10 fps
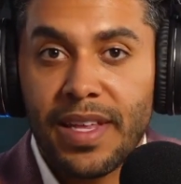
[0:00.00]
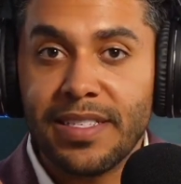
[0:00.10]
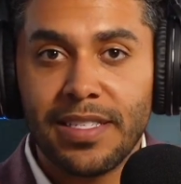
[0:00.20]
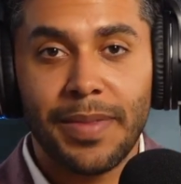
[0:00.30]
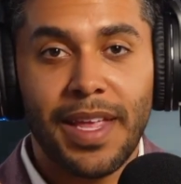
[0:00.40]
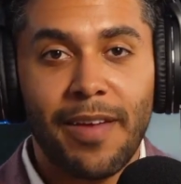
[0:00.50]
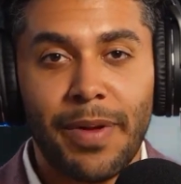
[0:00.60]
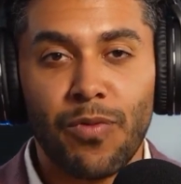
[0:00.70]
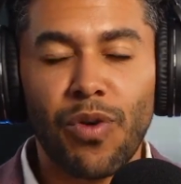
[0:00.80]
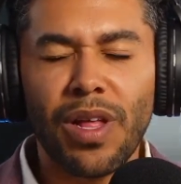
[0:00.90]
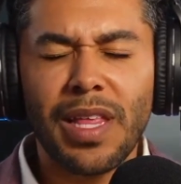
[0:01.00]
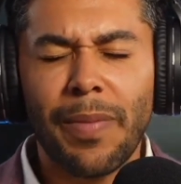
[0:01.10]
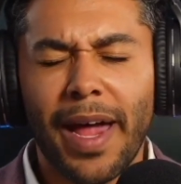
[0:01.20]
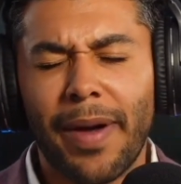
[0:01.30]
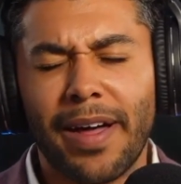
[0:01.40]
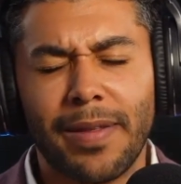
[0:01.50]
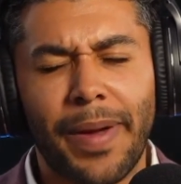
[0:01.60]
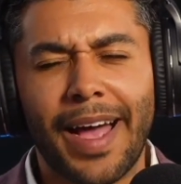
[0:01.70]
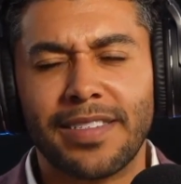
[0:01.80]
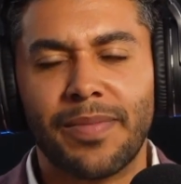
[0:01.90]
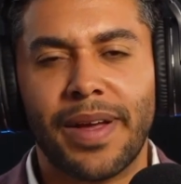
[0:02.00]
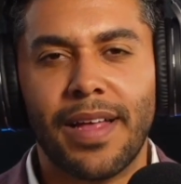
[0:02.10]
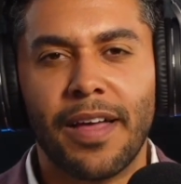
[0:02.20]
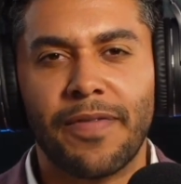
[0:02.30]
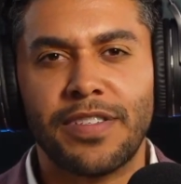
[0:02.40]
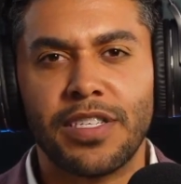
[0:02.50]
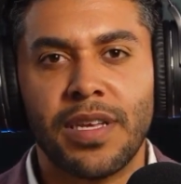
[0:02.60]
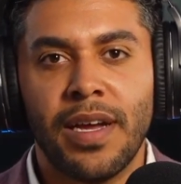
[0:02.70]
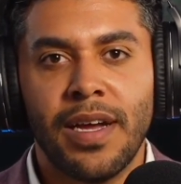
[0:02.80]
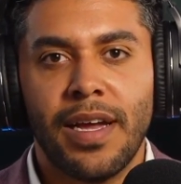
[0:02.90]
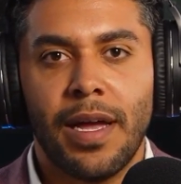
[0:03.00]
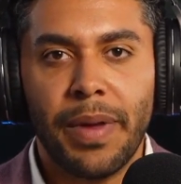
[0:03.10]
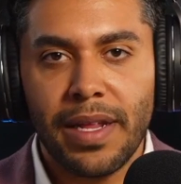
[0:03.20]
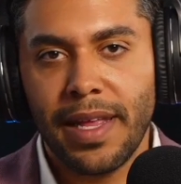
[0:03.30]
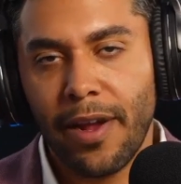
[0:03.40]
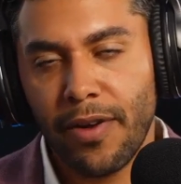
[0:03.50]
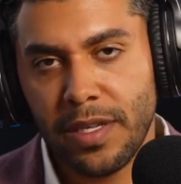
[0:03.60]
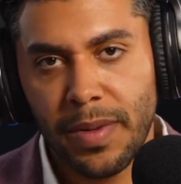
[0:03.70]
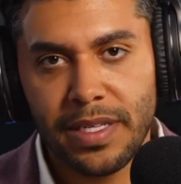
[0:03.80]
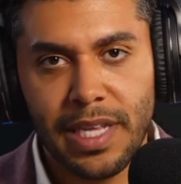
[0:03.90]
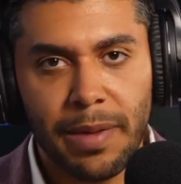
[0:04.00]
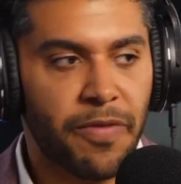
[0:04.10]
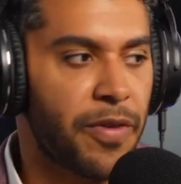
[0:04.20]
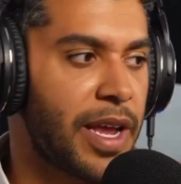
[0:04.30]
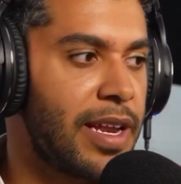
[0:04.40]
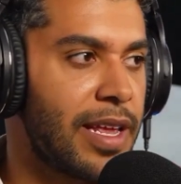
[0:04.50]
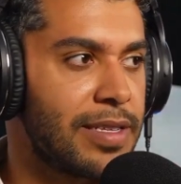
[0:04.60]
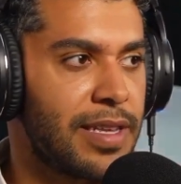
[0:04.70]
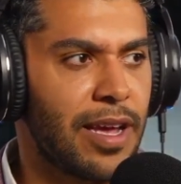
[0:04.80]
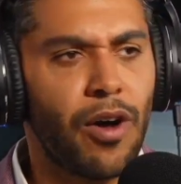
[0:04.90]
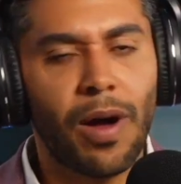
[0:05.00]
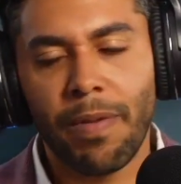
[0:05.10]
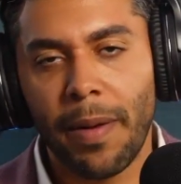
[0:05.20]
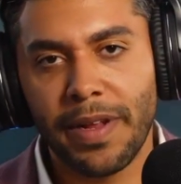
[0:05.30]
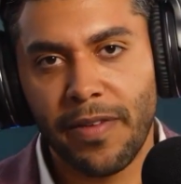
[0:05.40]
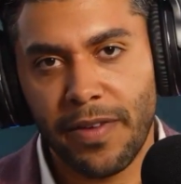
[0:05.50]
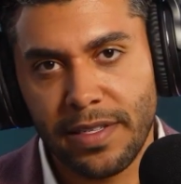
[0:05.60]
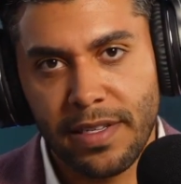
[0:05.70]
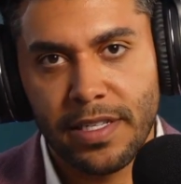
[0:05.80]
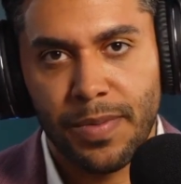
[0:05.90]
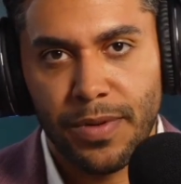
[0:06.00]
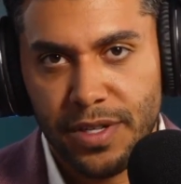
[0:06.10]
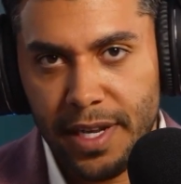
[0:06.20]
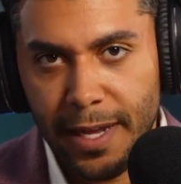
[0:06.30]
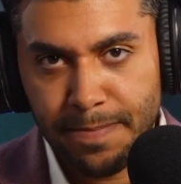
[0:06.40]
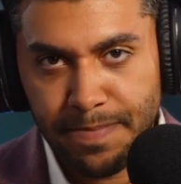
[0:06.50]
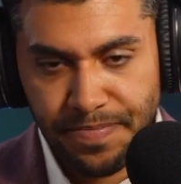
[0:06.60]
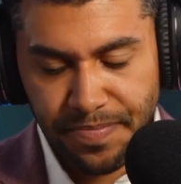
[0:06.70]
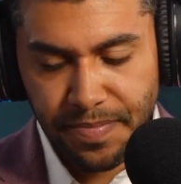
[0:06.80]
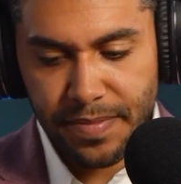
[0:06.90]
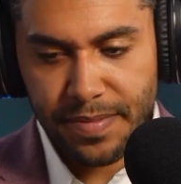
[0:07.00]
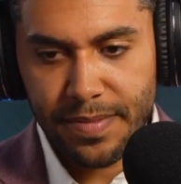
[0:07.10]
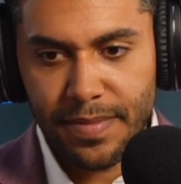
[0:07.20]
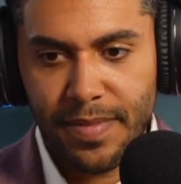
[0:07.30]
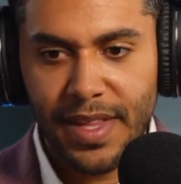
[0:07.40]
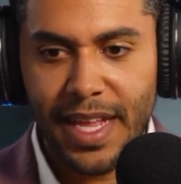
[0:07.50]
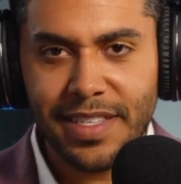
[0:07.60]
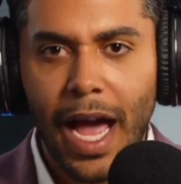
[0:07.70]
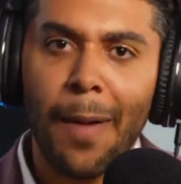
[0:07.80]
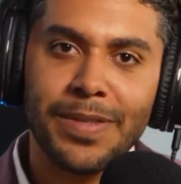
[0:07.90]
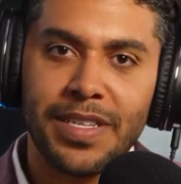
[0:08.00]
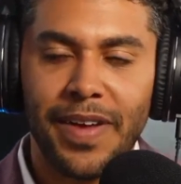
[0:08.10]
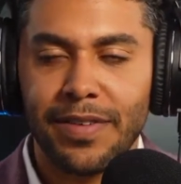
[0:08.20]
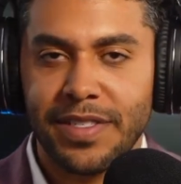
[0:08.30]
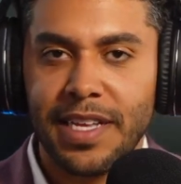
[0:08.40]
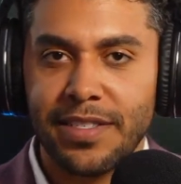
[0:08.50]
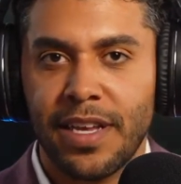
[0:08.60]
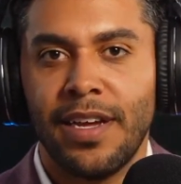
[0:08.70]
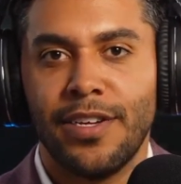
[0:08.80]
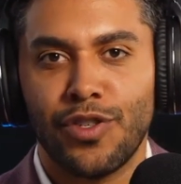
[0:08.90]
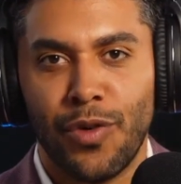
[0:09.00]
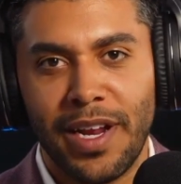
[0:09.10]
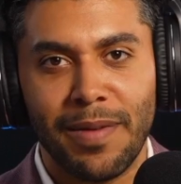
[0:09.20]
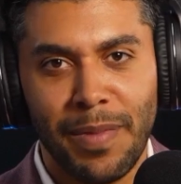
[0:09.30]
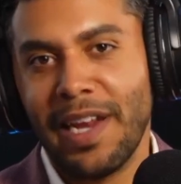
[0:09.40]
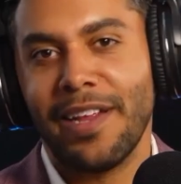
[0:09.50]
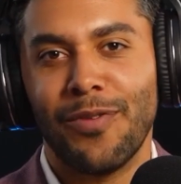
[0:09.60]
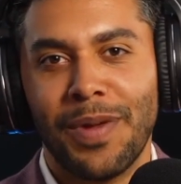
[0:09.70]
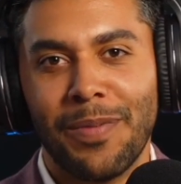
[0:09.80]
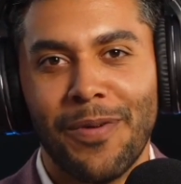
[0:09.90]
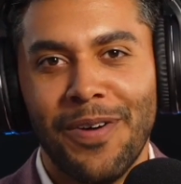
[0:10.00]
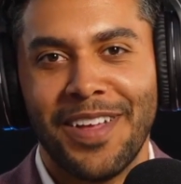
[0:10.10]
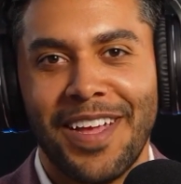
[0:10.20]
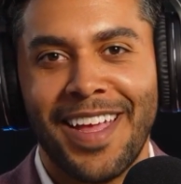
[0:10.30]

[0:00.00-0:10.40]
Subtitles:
This is something I've been really bad about in the past of my life. It's just immediately hearing somebody's name and forgetting it, saying, oh, I'm probably never going to see this person again. That's the opposite of how saints treated meeting new people,